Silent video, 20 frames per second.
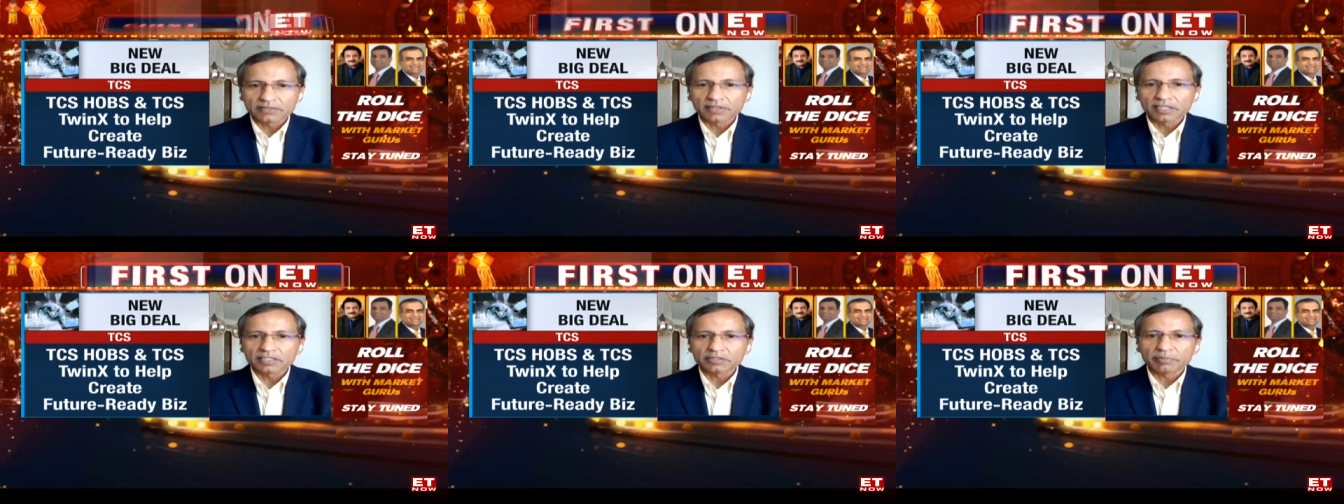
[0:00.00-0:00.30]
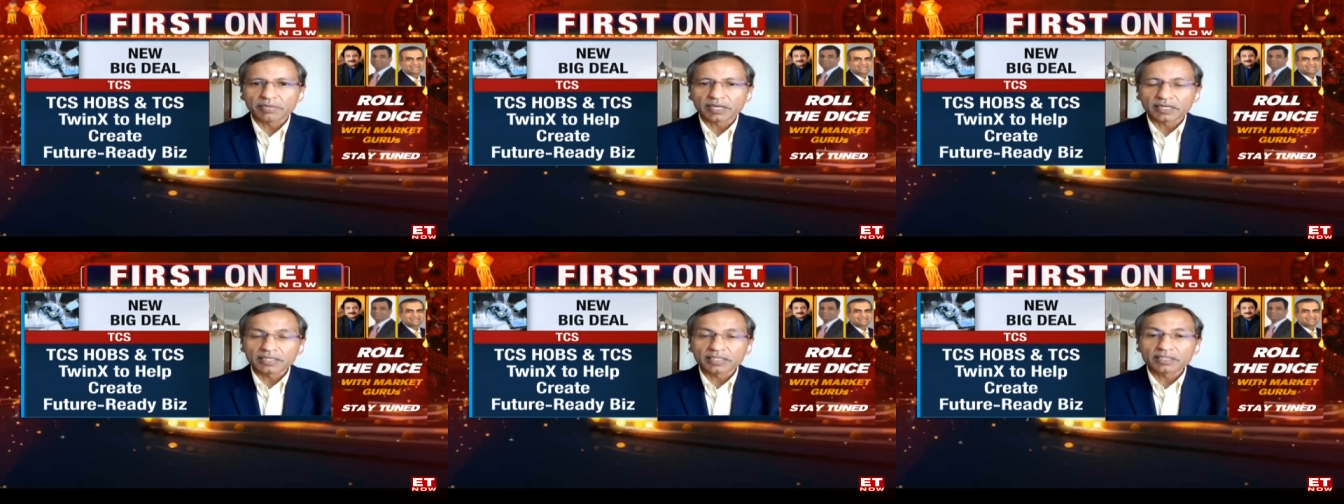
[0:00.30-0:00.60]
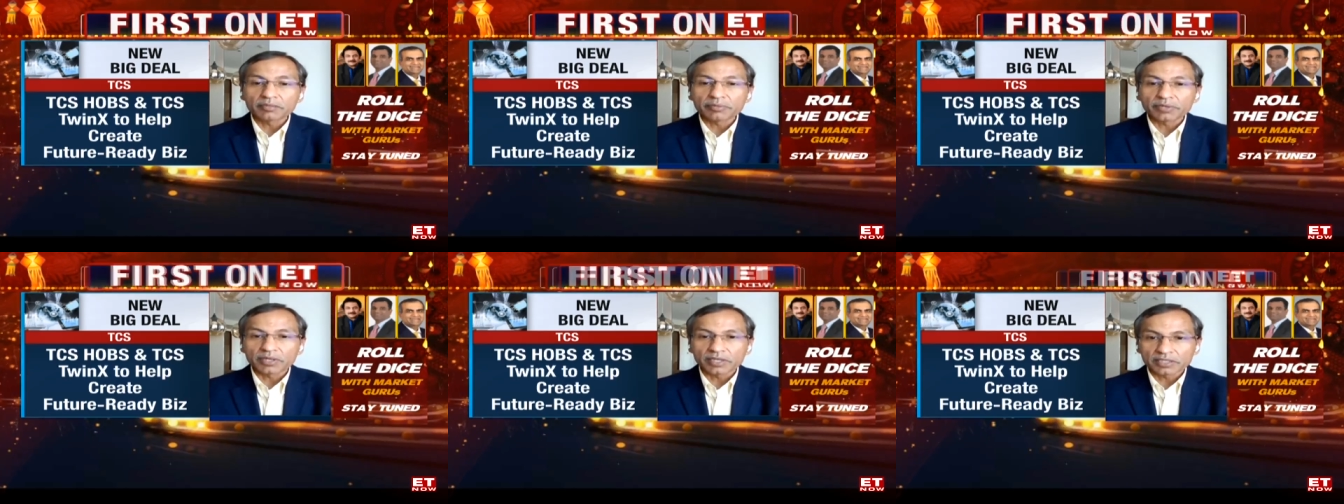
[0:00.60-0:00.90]
well as partner
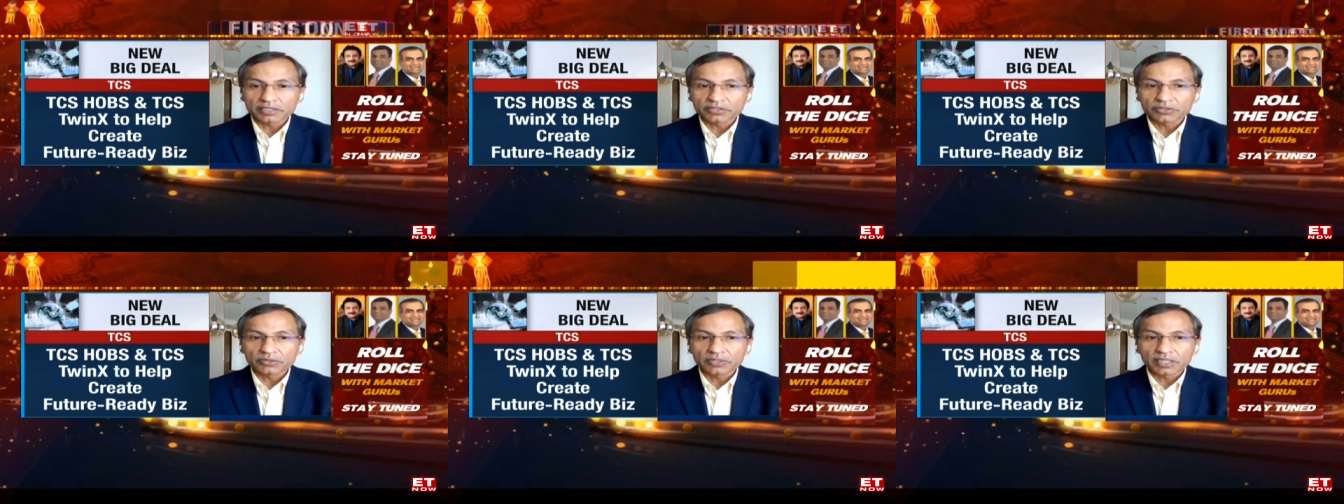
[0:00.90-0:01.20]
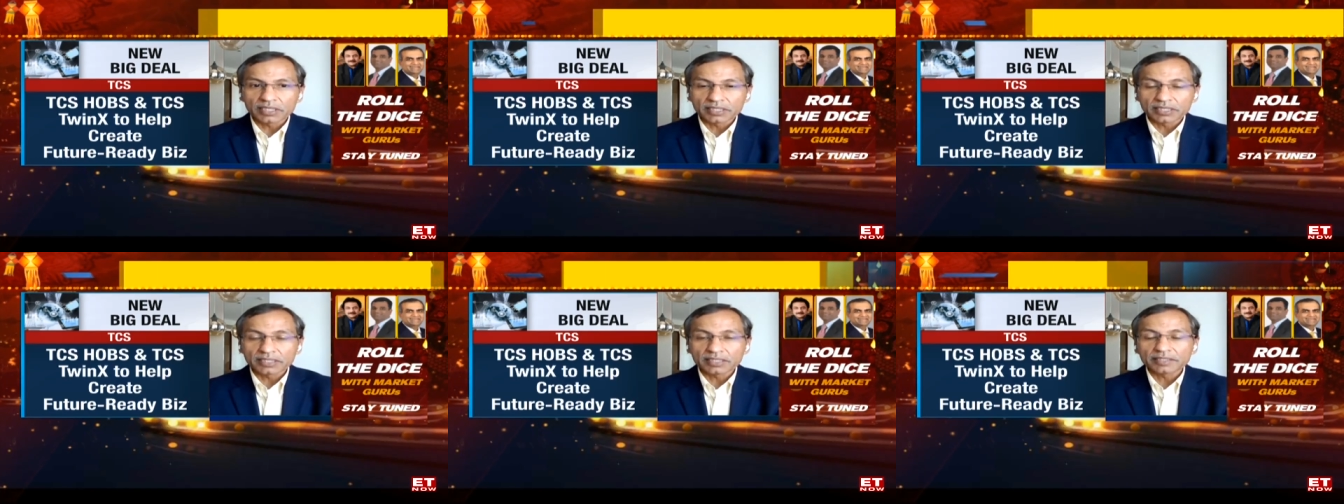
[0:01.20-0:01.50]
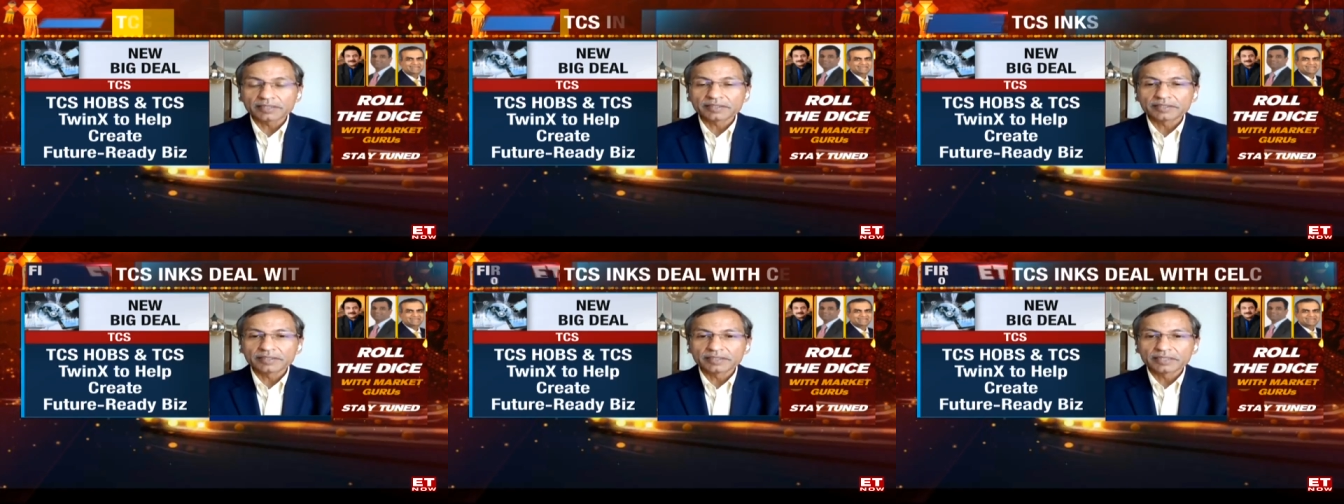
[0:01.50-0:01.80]
products together,
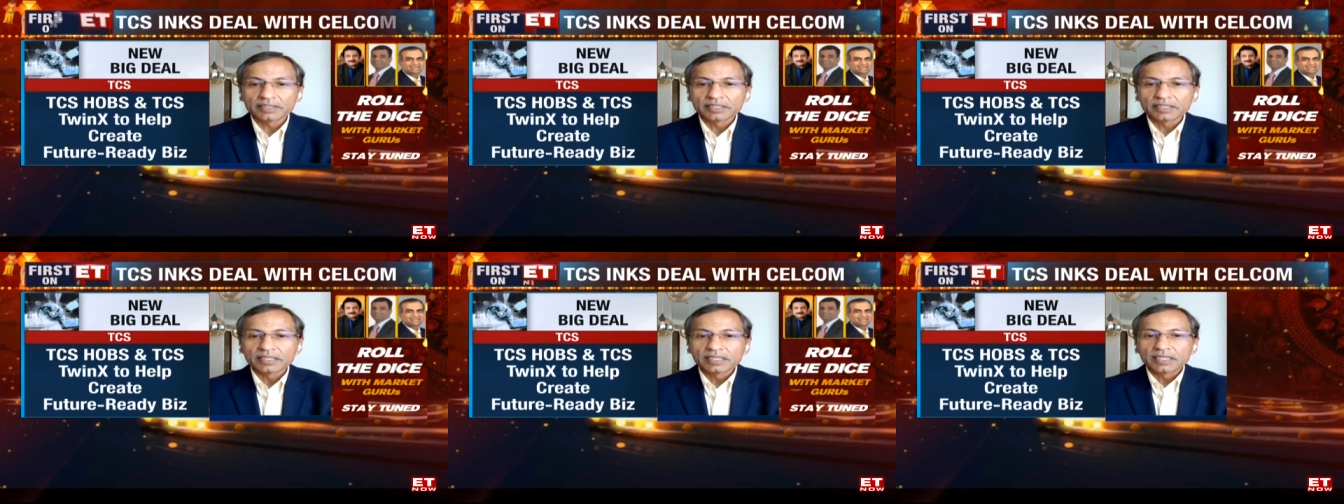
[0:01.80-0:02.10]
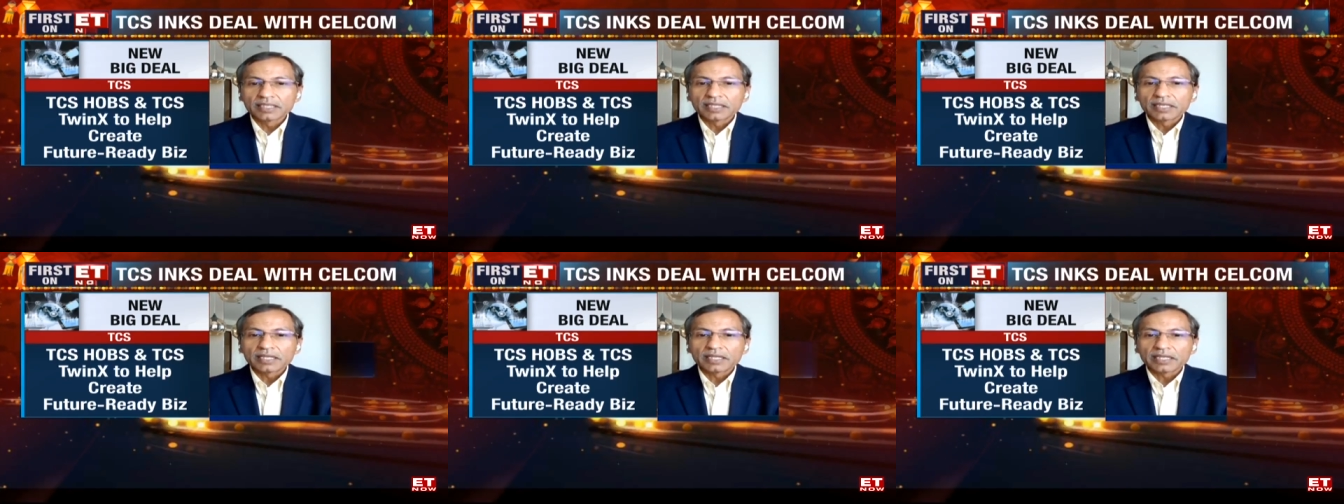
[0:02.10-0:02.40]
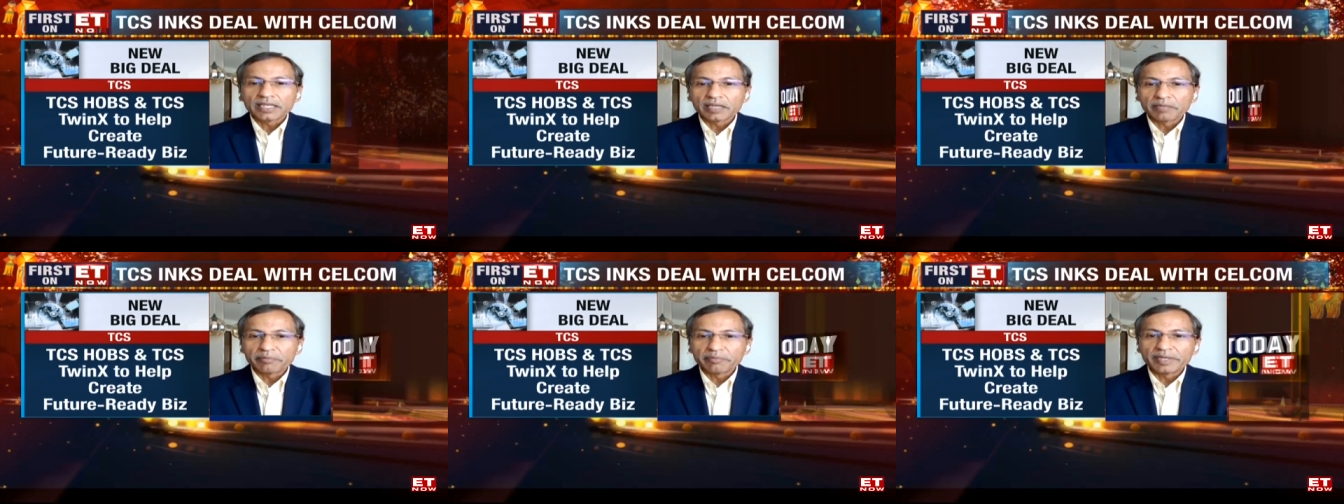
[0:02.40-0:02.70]

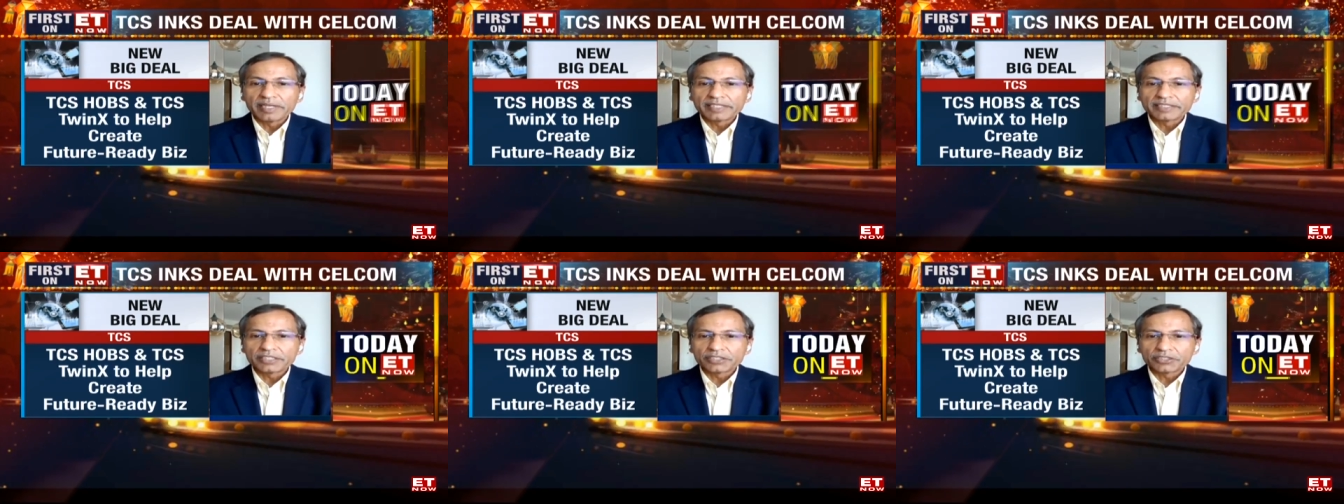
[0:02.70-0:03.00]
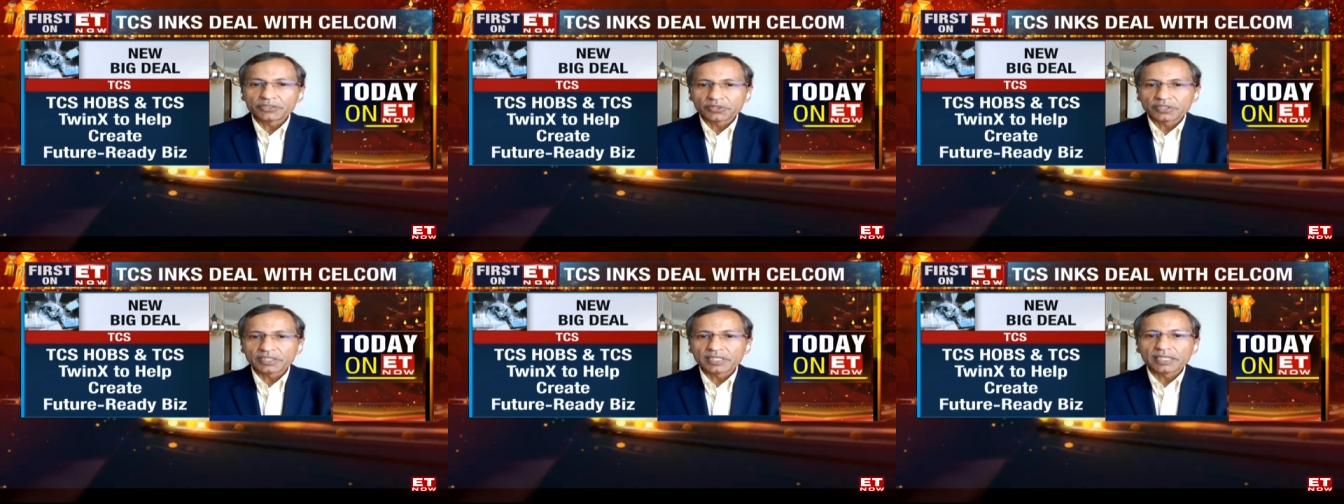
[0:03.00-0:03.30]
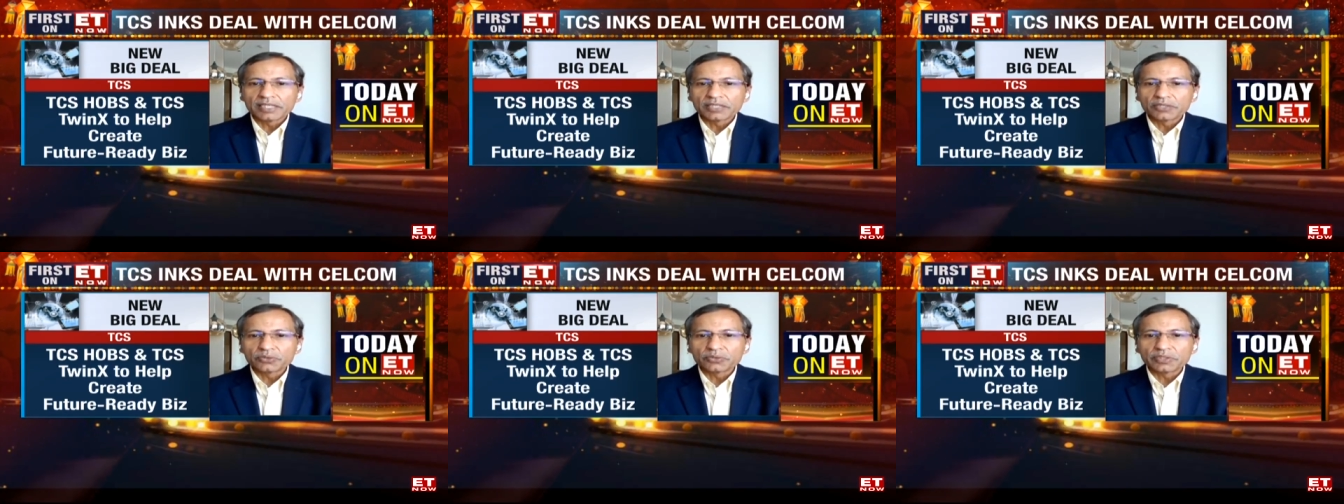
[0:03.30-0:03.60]
ability to
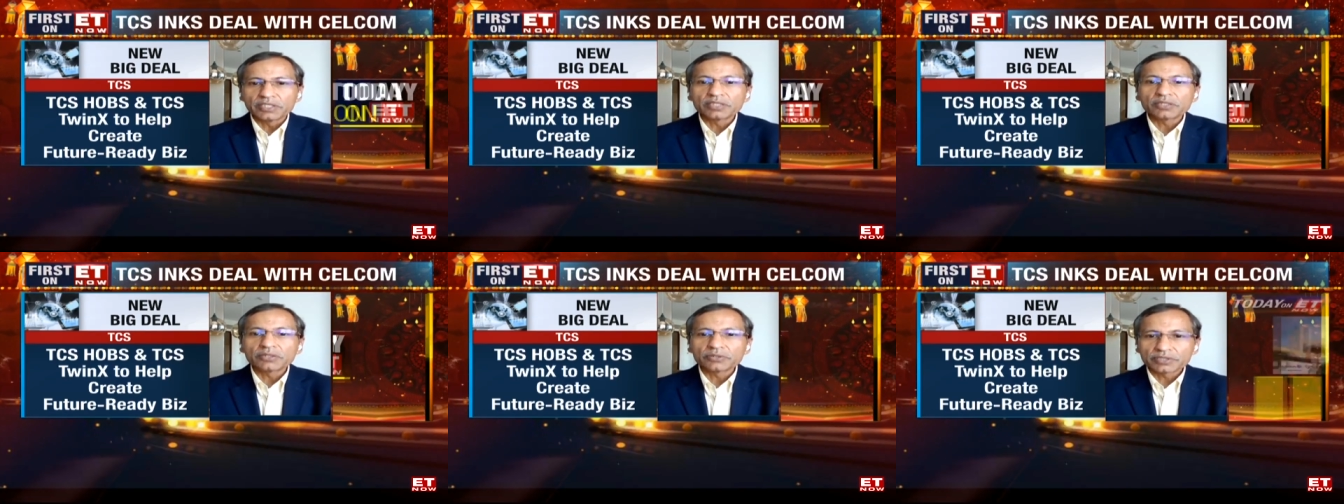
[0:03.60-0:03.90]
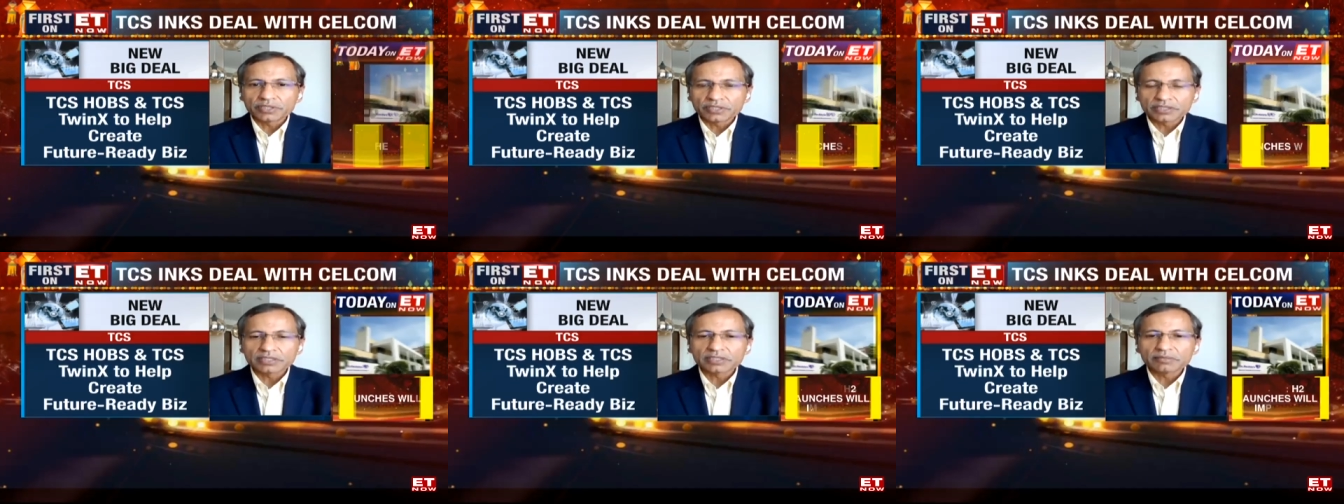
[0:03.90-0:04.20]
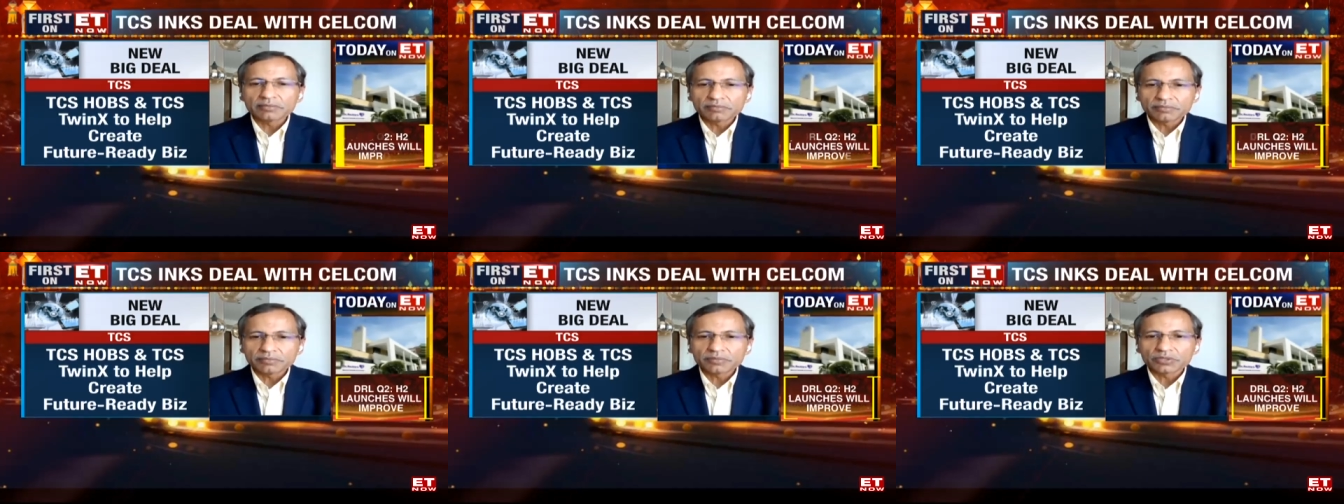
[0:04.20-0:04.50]
really do
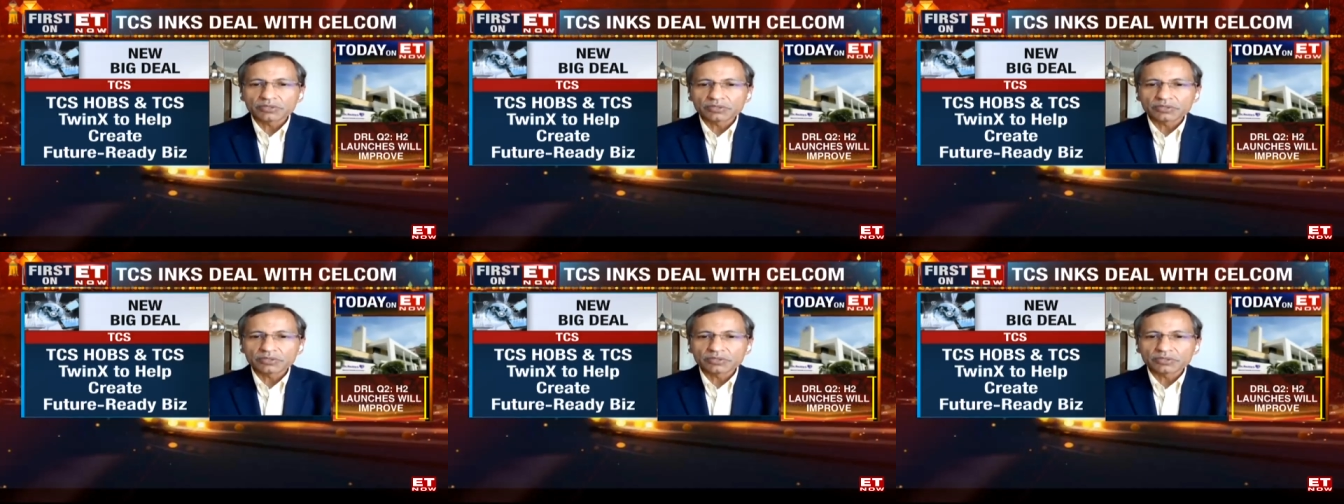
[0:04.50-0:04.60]
ecosystem,